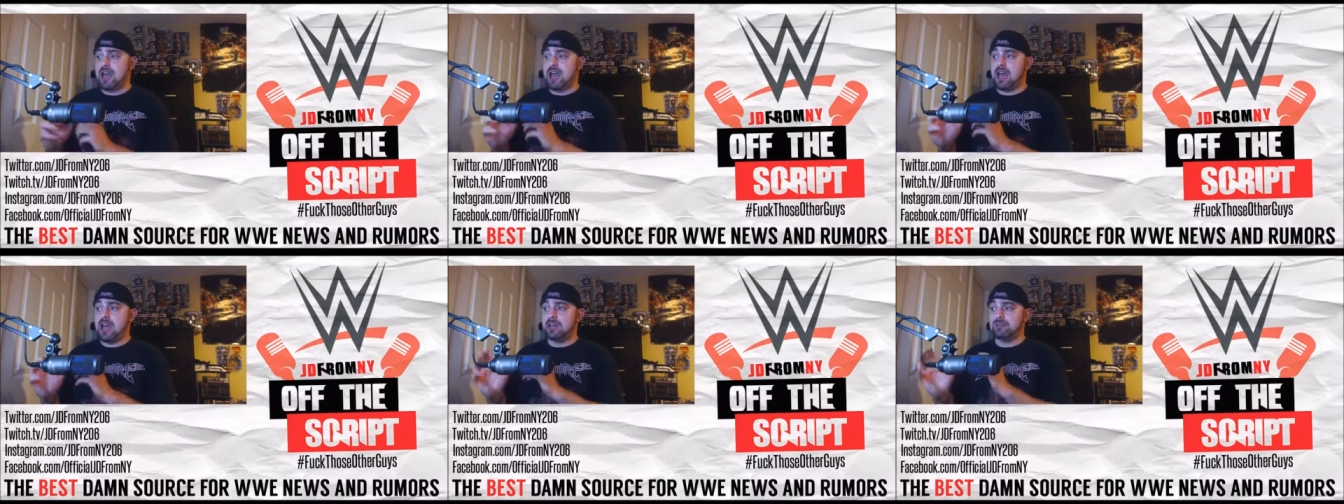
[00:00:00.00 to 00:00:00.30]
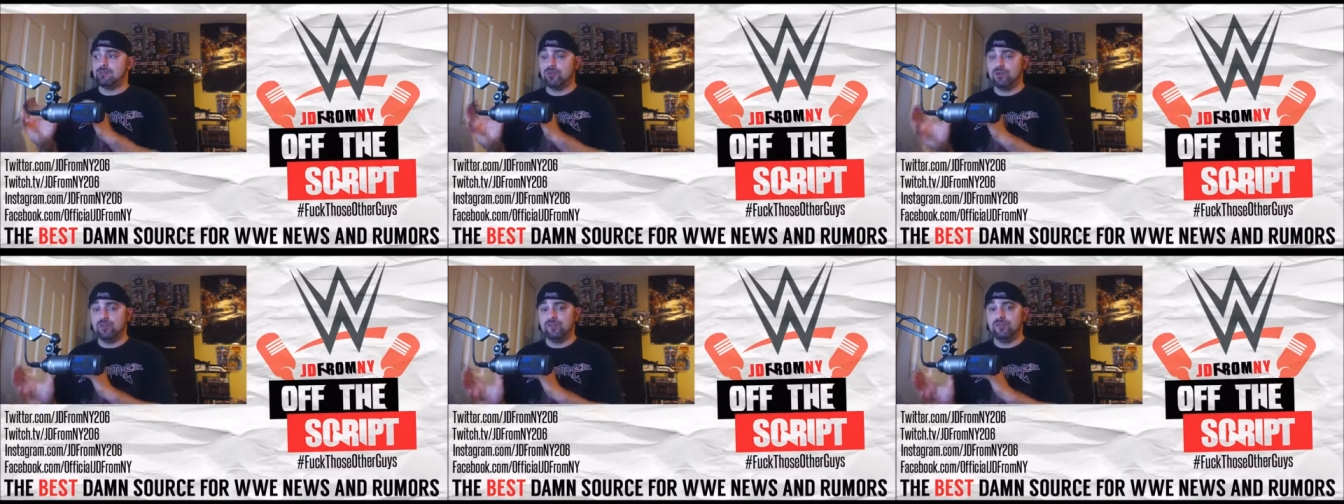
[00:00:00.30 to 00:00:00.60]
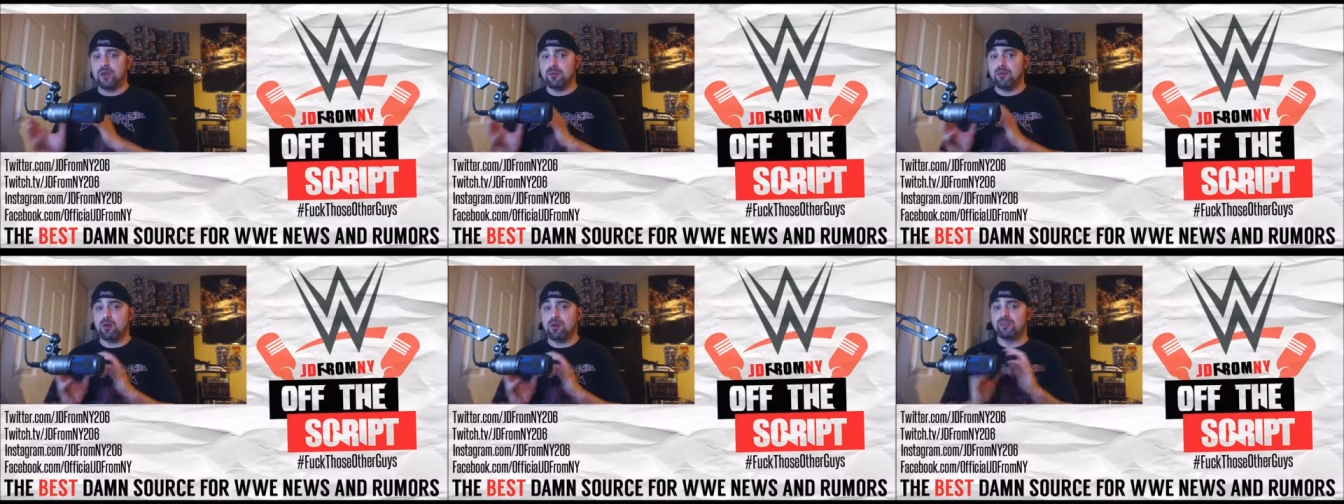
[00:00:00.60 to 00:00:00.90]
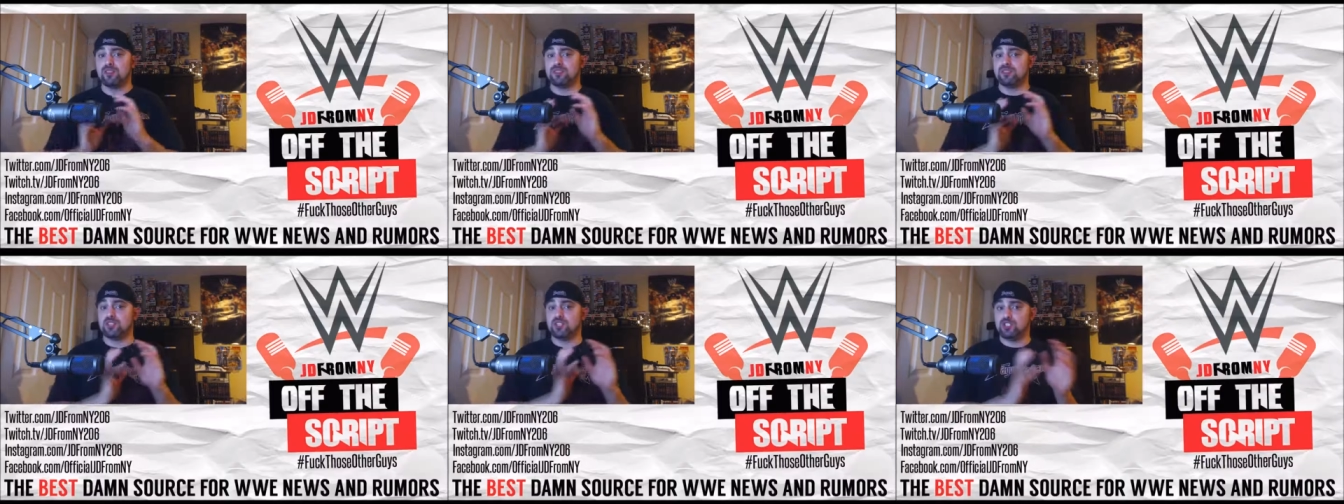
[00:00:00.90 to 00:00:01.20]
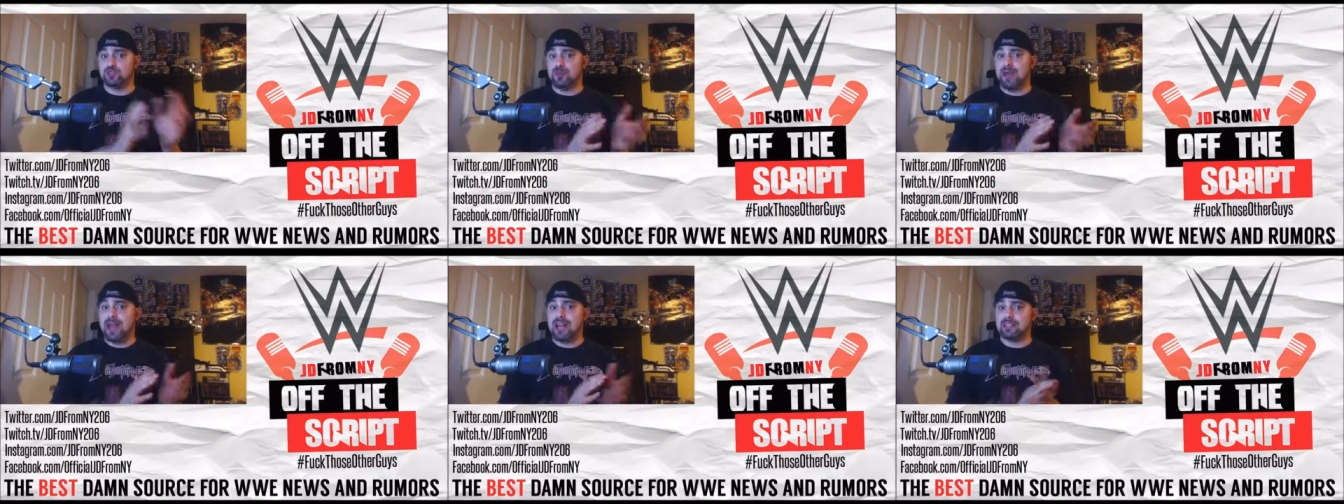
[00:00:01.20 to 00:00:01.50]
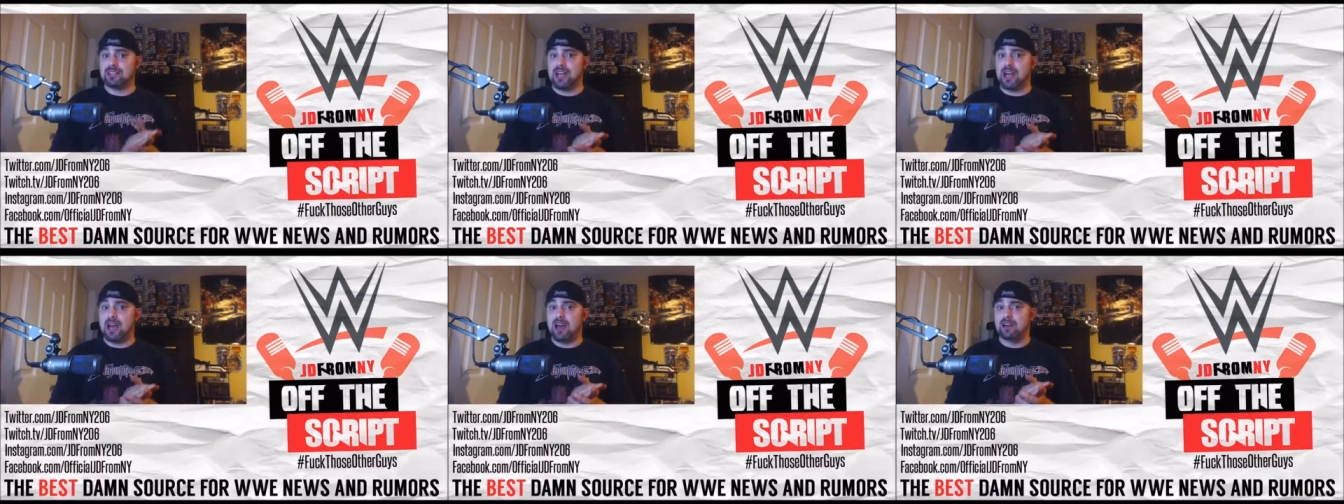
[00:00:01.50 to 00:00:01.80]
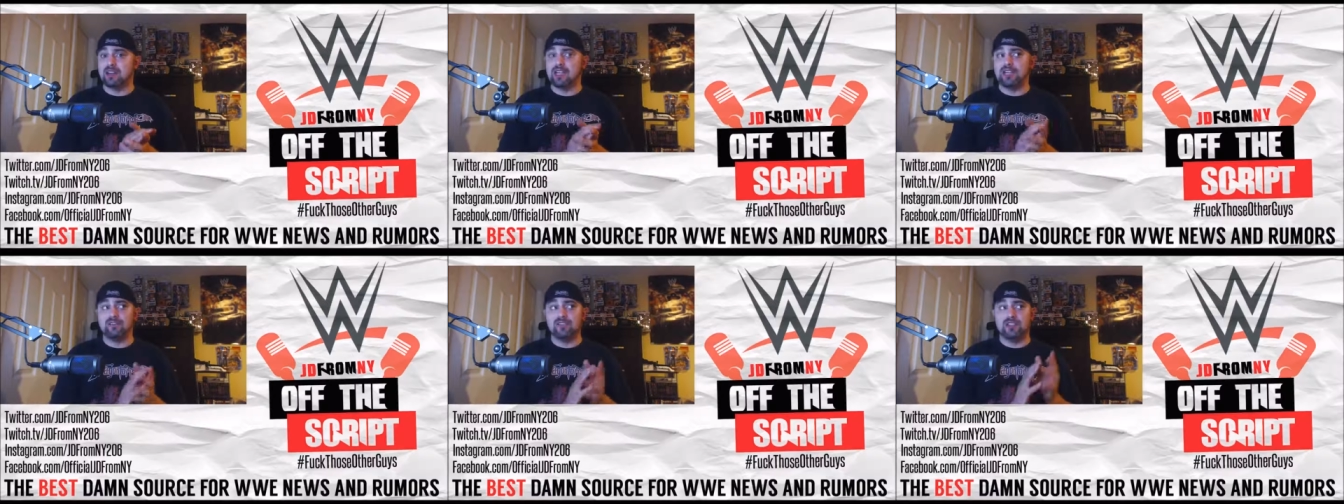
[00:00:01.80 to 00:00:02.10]
and move them over to
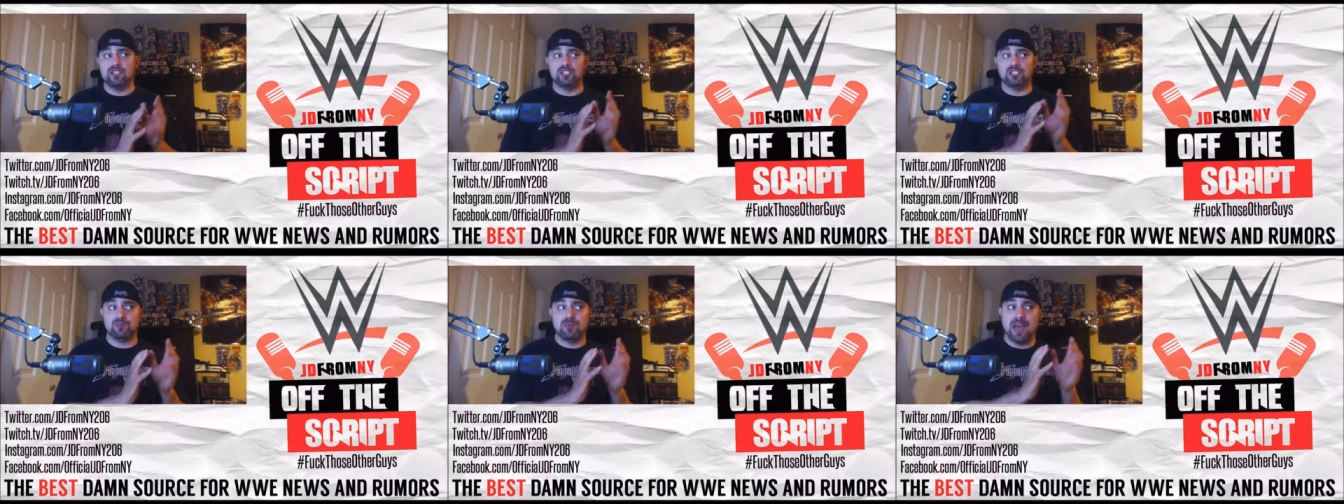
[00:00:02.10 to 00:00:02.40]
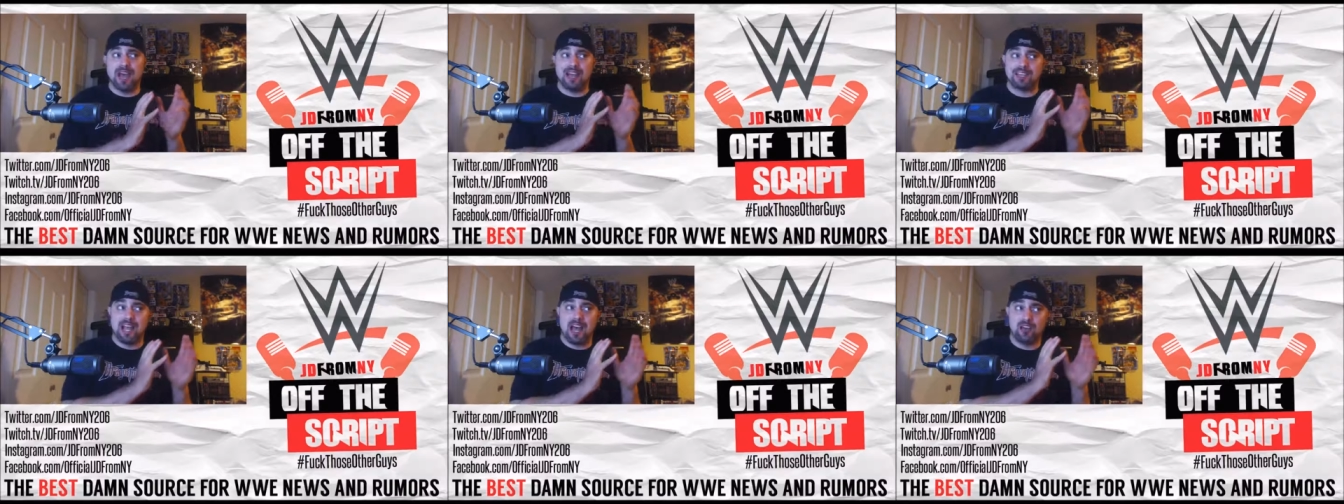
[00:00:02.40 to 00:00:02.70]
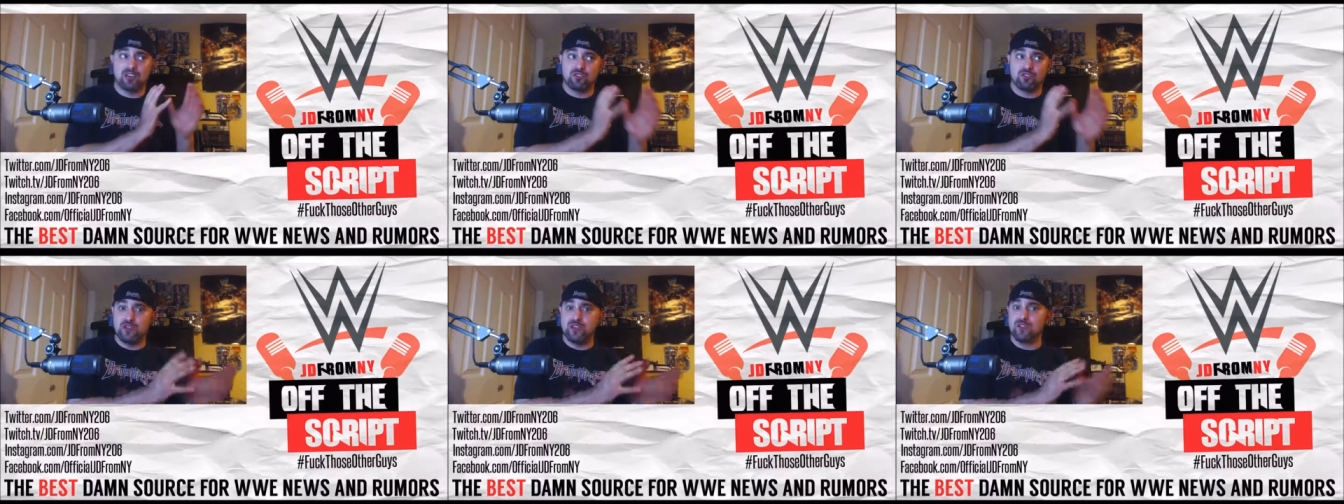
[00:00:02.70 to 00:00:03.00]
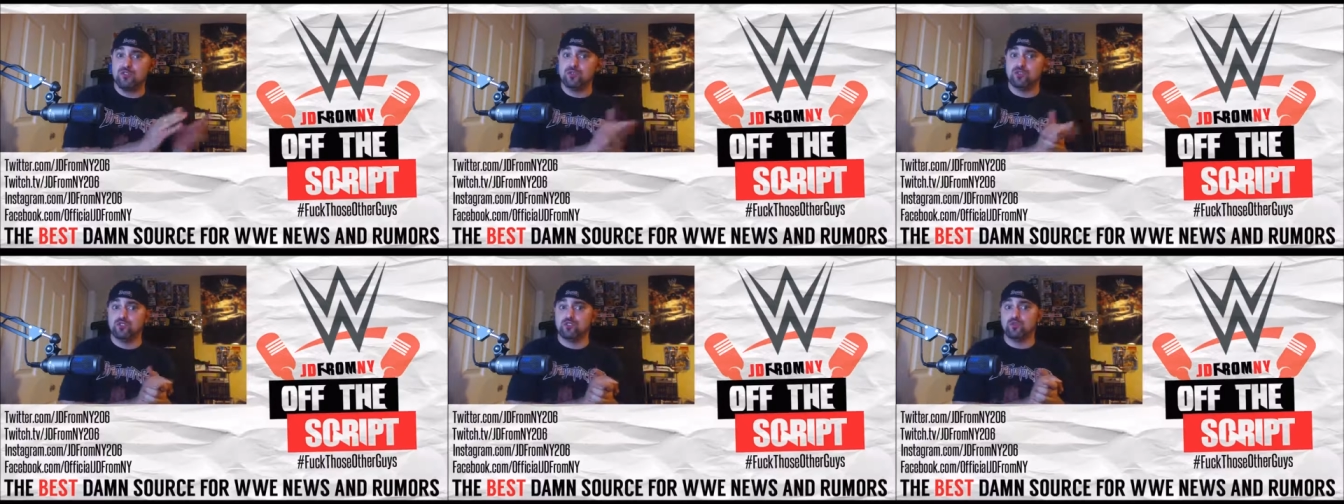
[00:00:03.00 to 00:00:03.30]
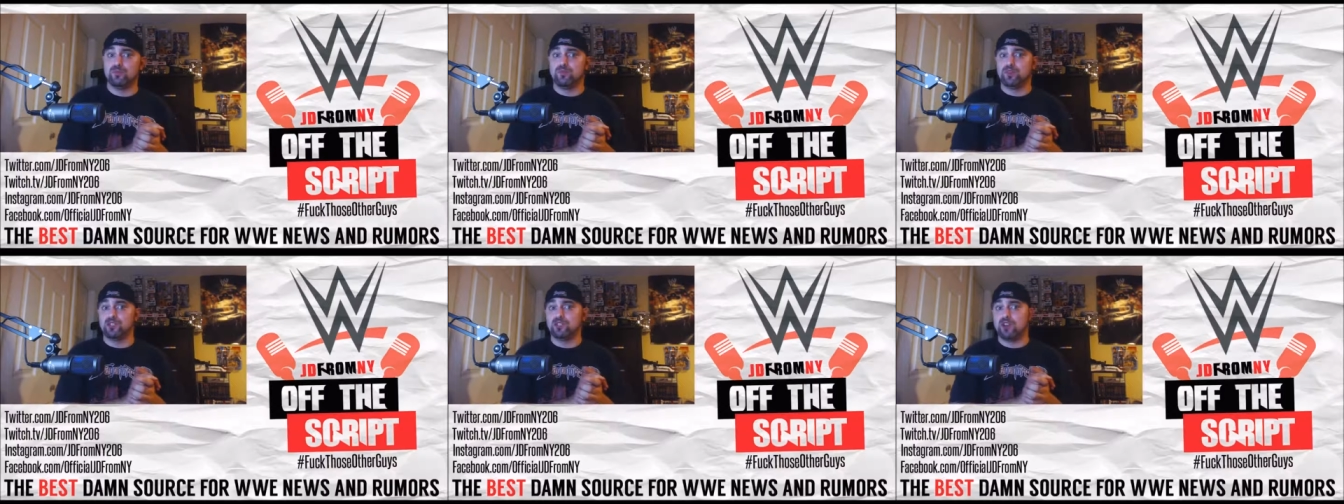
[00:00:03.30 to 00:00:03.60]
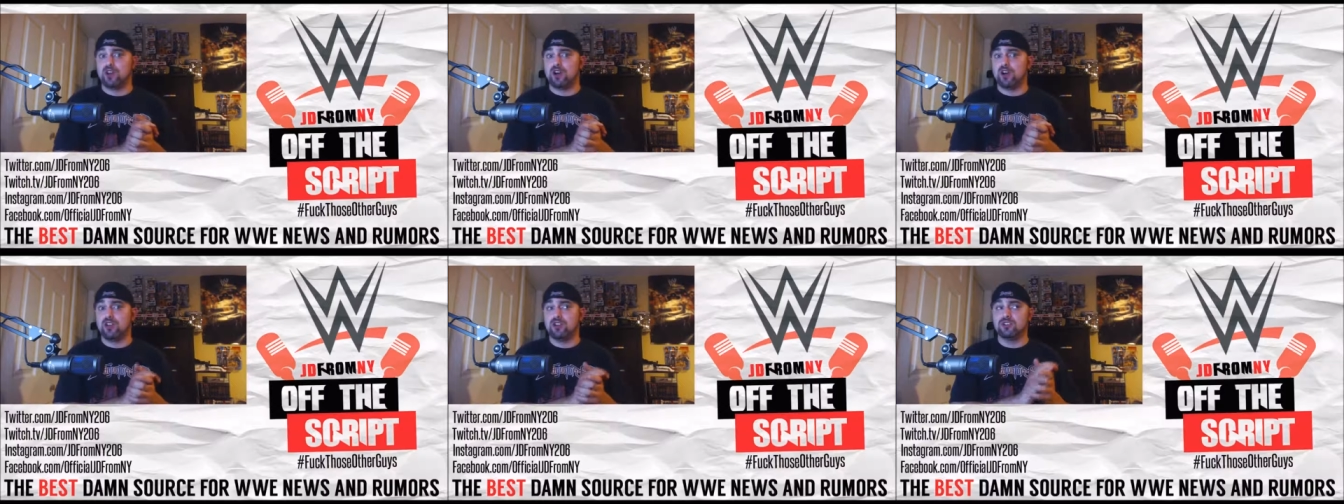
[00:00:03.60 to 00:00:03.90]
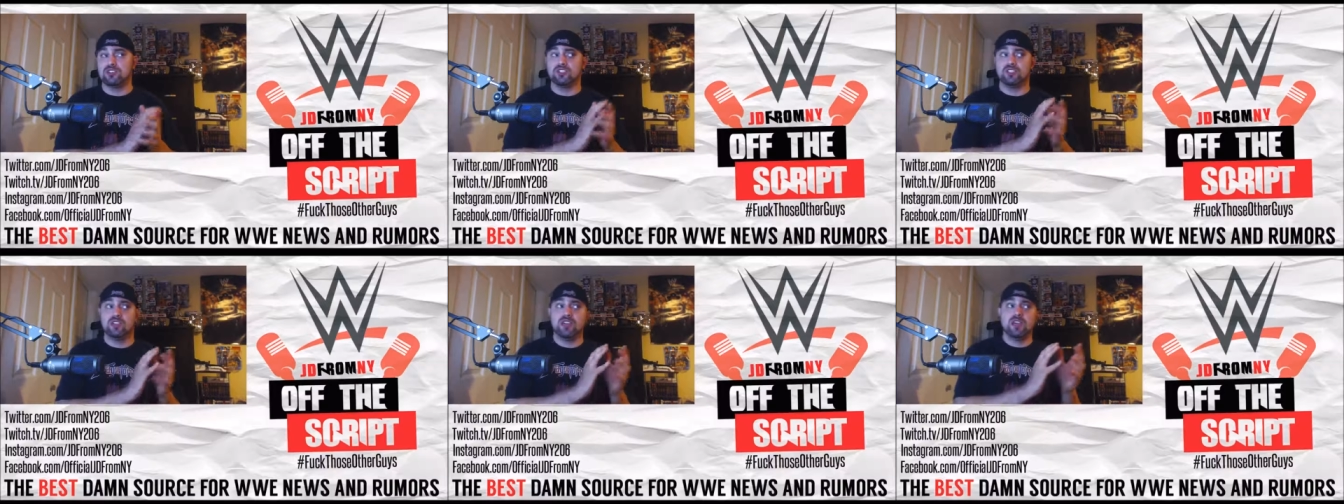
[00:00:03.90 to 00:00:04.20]
SmackDown, giving SmackDown three new
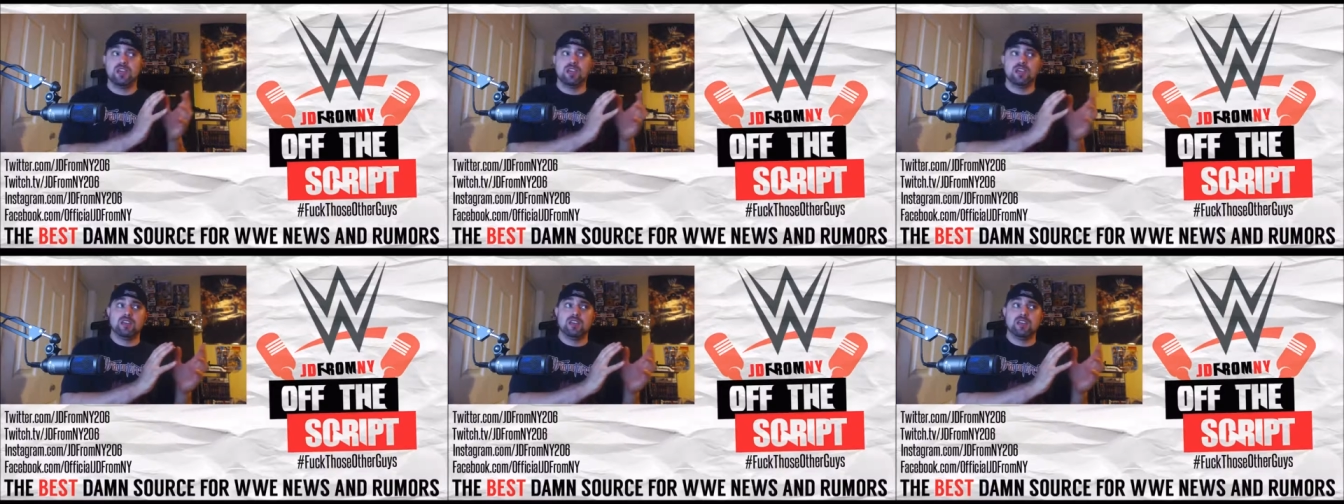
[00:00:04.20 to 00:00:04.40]
superstars.